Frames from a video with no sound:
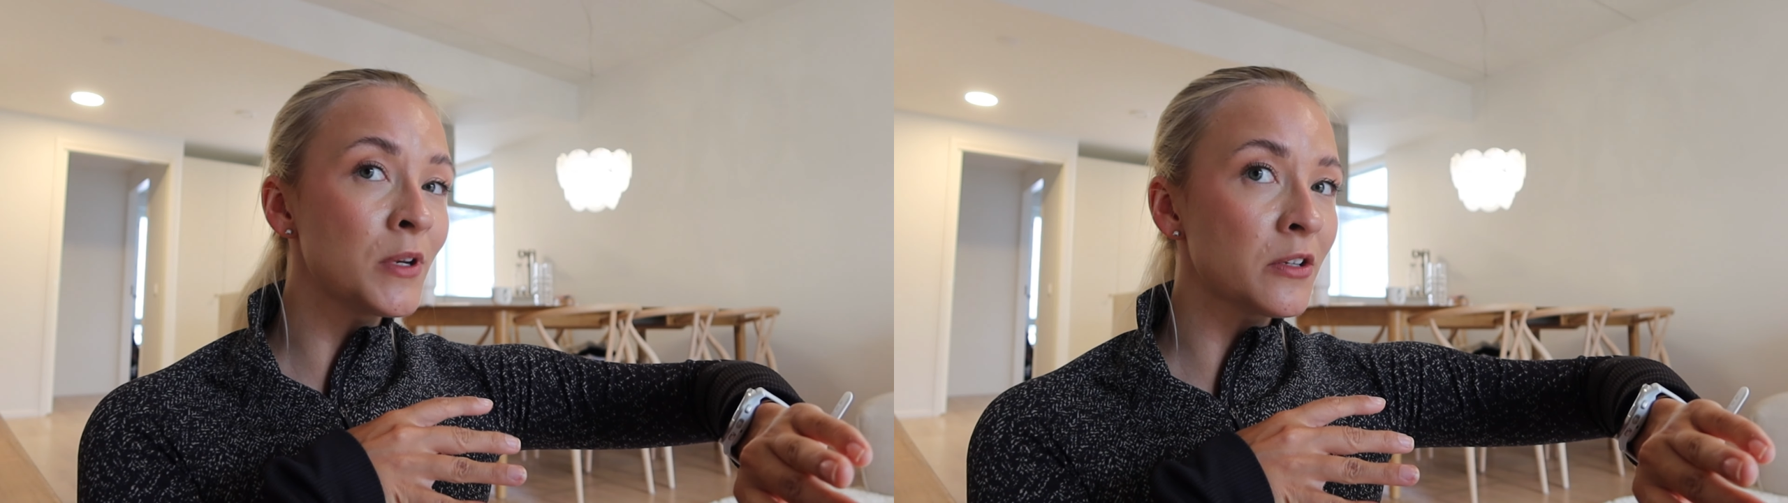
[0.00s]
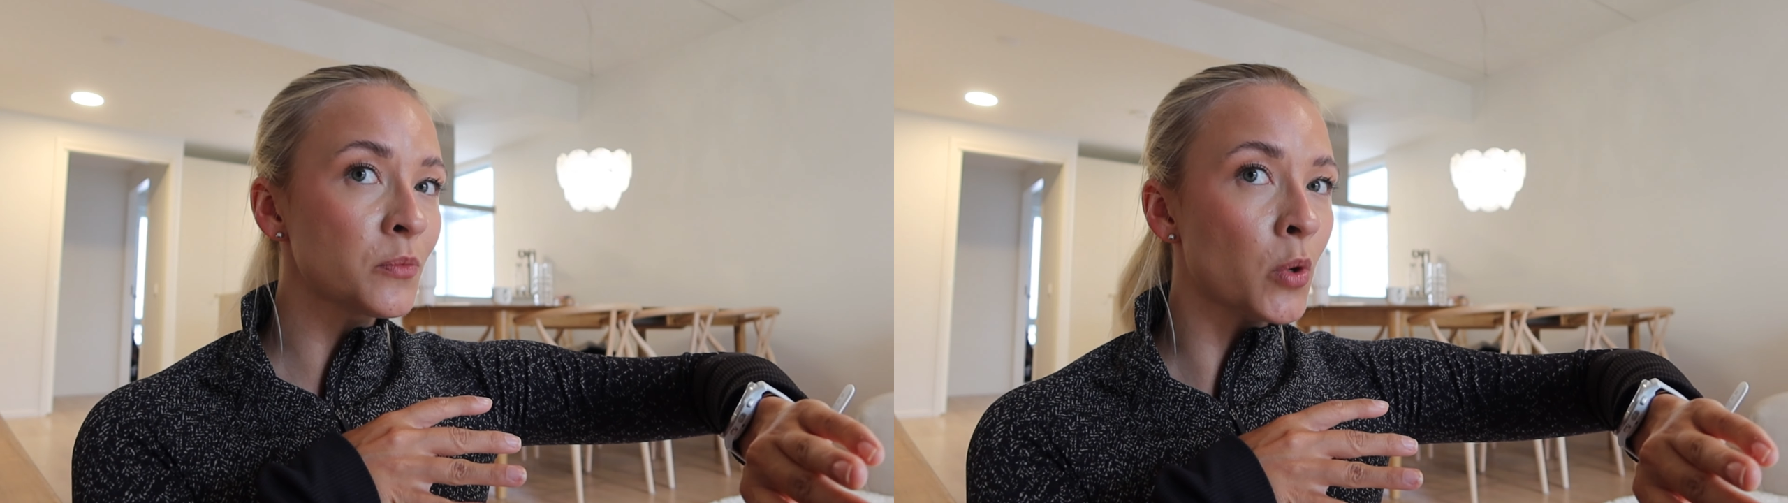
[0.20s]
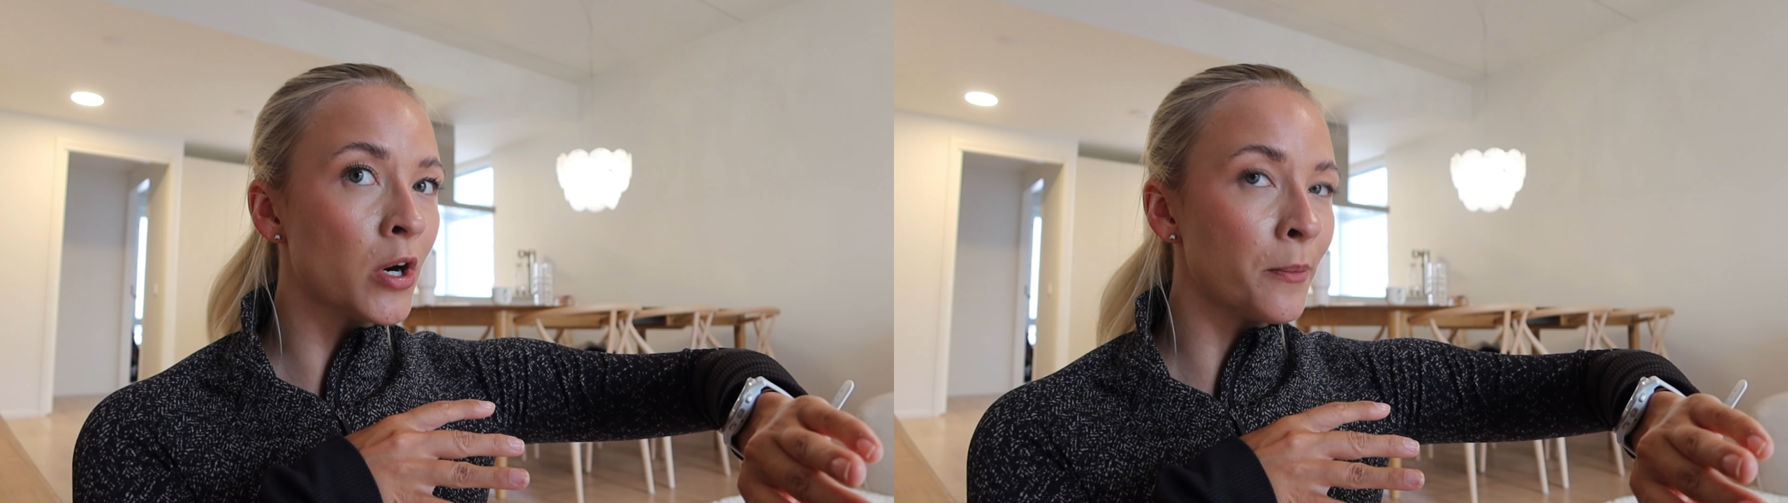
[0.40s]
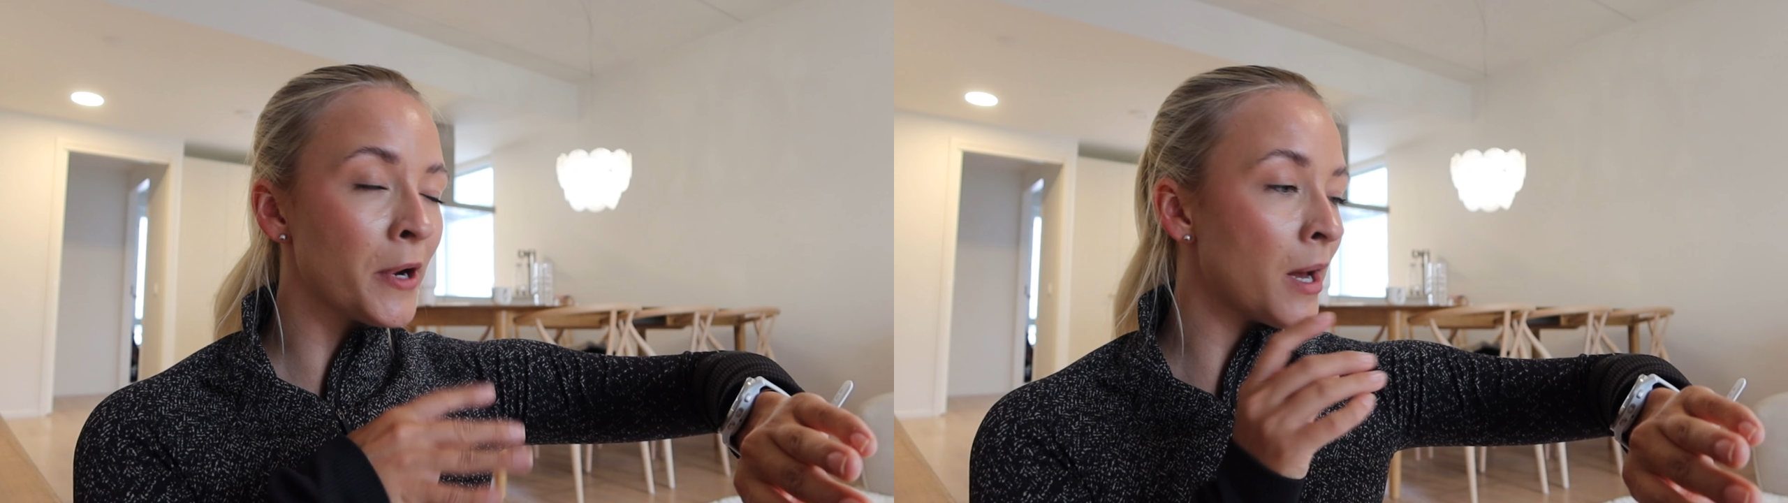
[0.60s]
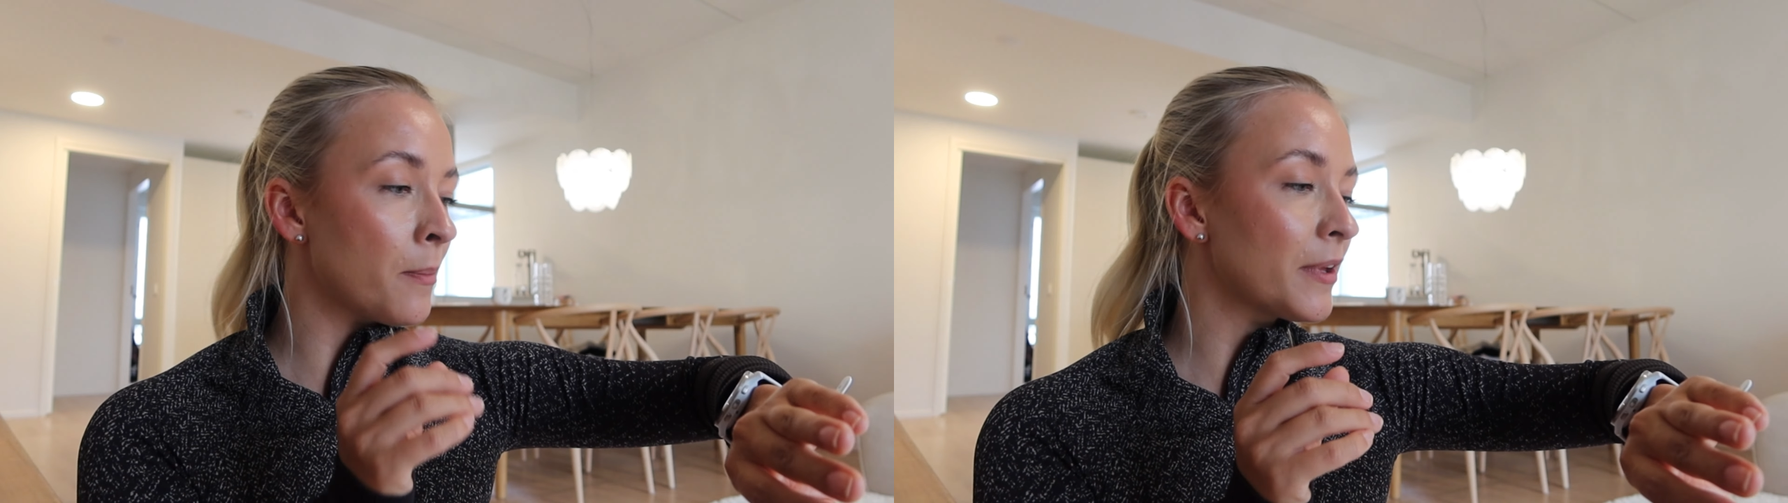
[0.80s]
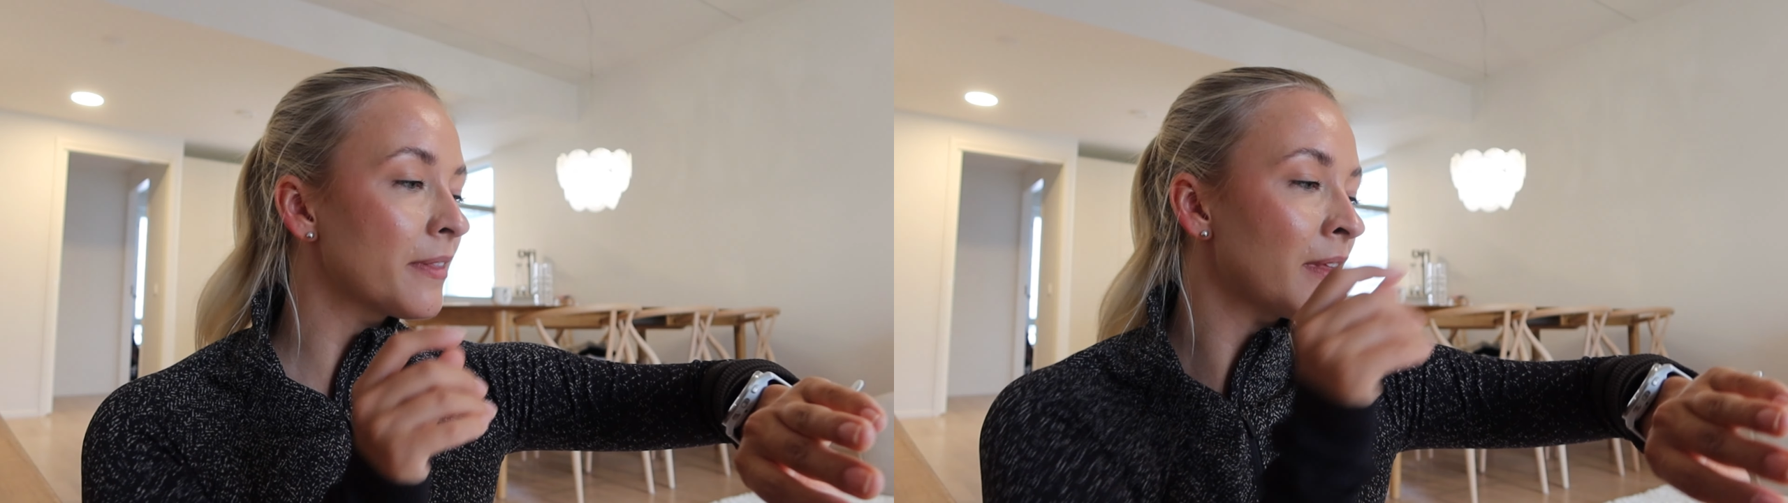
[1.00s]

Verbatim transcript: minute warm up,